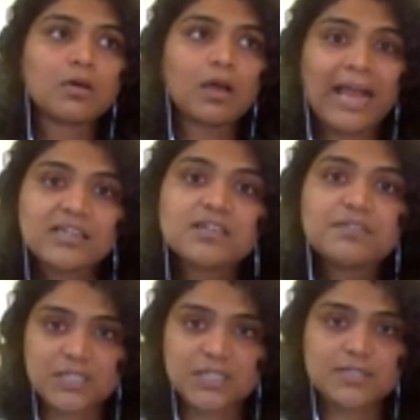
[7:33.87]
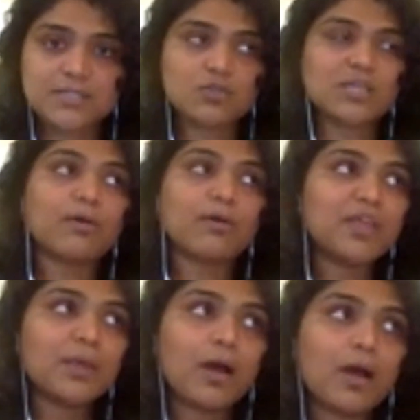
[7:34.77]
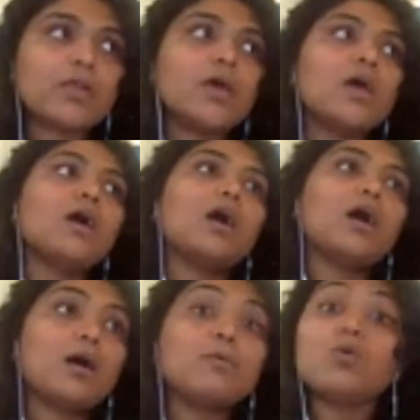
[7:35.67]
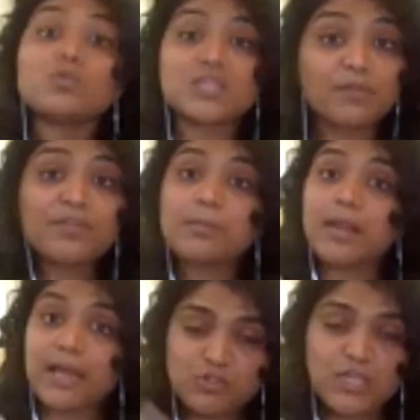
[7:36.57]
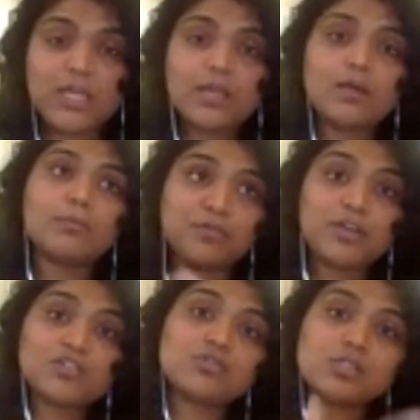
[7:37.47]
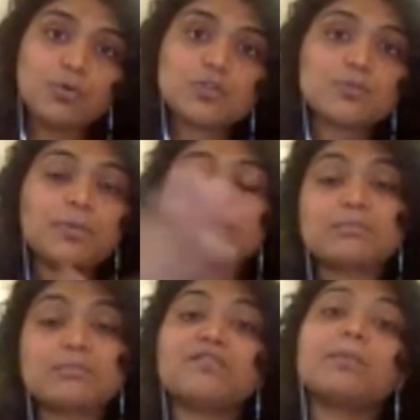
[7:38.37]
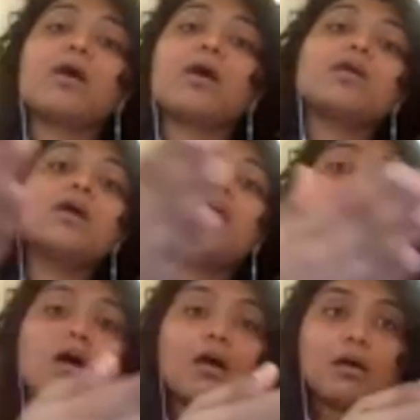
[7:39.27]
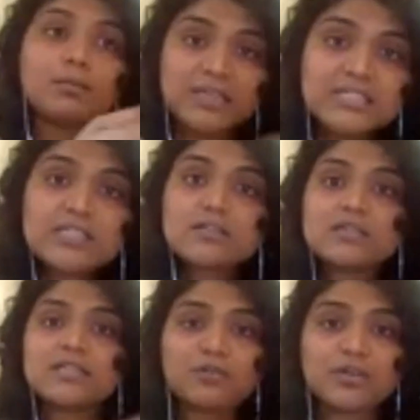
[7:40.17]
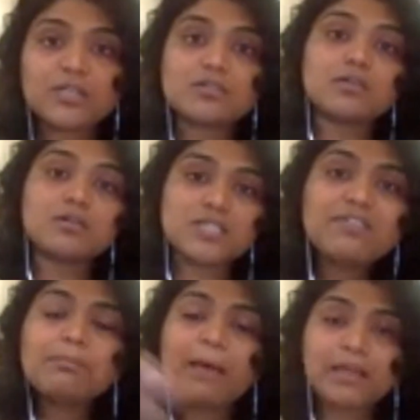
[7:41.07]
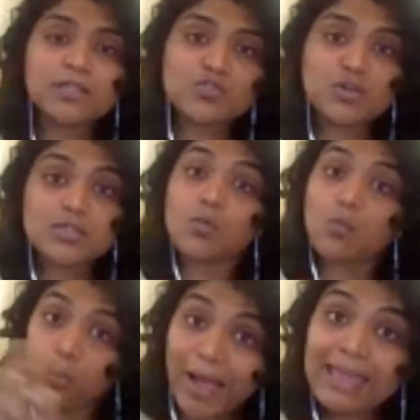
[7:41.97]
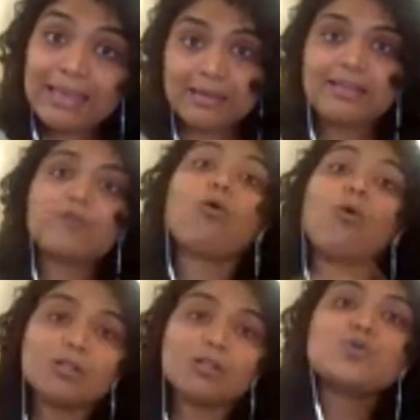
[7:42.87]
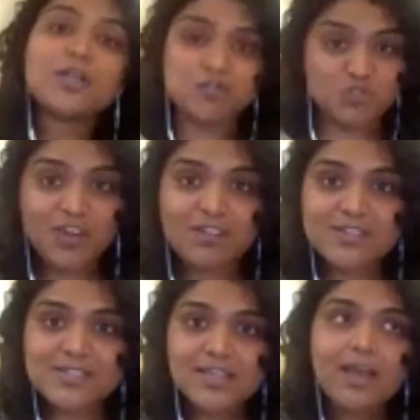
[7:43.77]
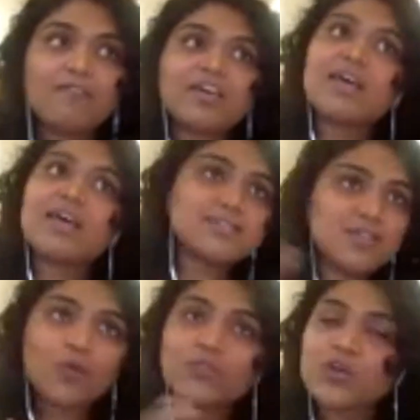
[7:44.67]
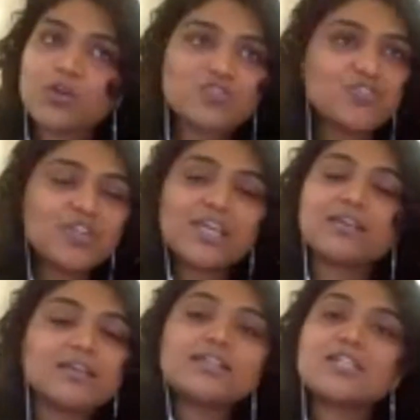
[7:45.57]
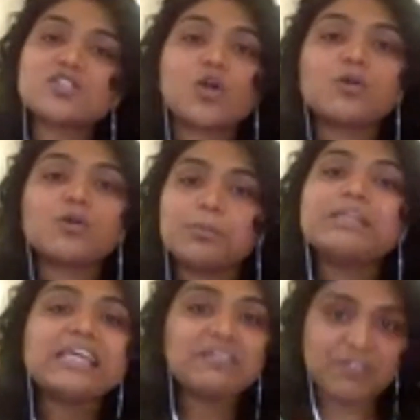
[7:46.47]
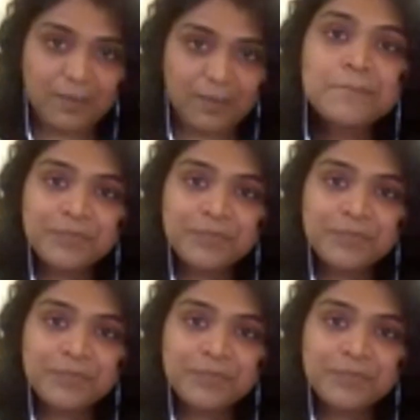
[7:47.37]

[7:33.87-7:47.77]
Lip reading: activities. So some of them are actually professional sportsmen, some of them are interior decorators, even managers, while they're also engineers. Whereas on the contrary, in India, that's not what we believe in.